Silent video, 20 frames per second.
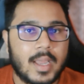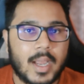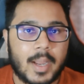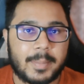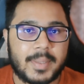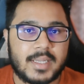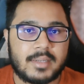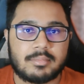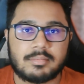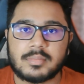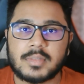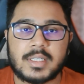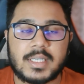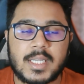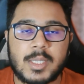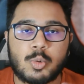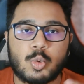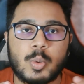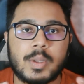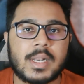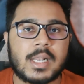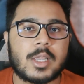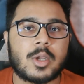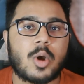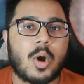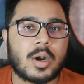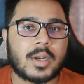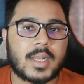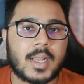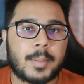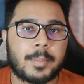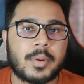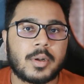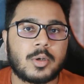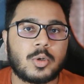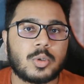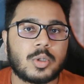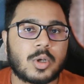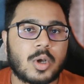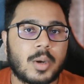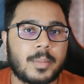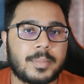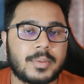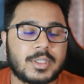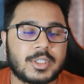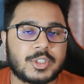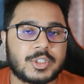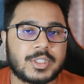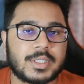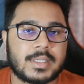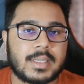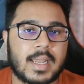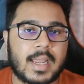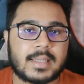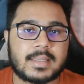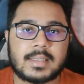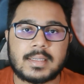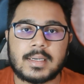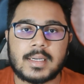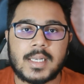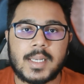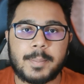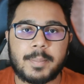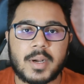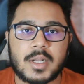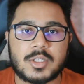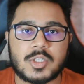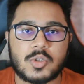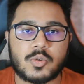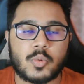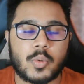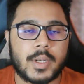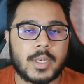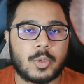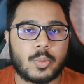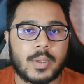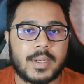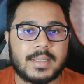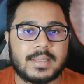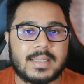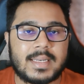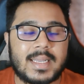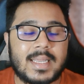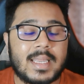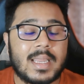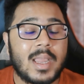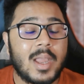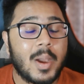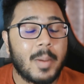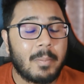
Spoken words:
I mean, the team quickly caught up to the competition at the early parts of 2023,